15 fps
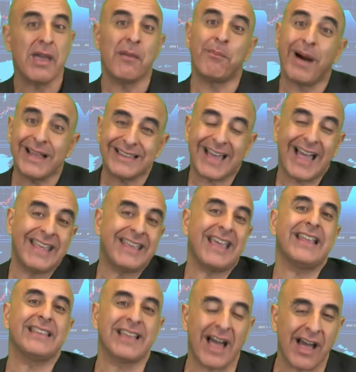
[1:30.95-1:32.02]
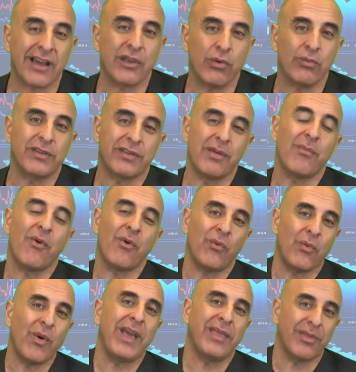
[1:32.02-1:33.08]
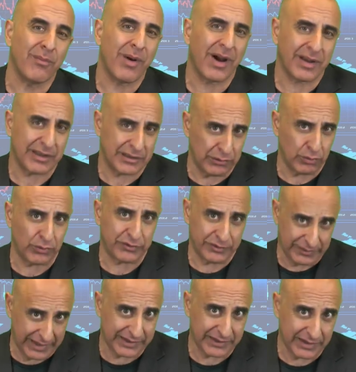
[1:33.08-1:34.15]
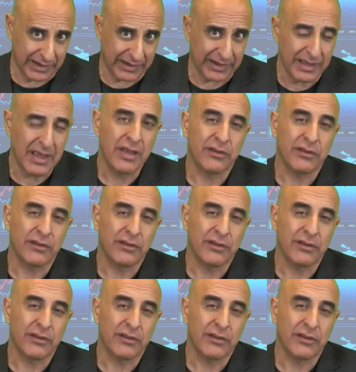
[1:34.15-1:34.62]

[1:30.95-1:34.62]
but I can't argue with the way the market looks technically.